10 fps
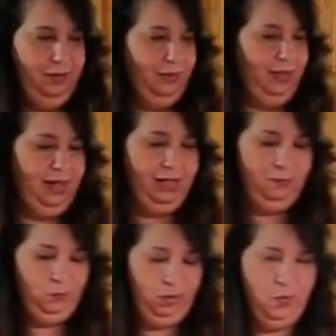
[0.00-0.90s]
Okay,
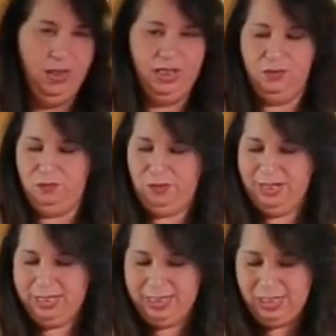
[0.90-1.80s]
we're going to
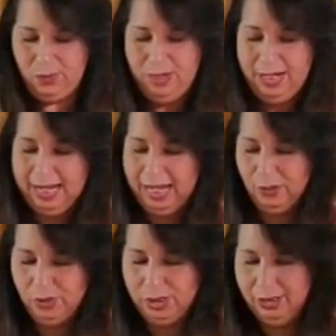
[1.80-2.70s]
rinse this one
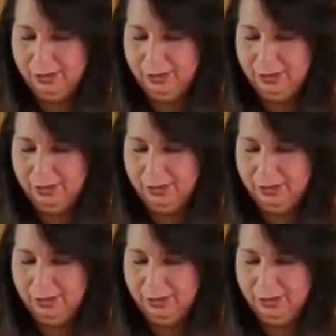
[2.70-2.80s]
out.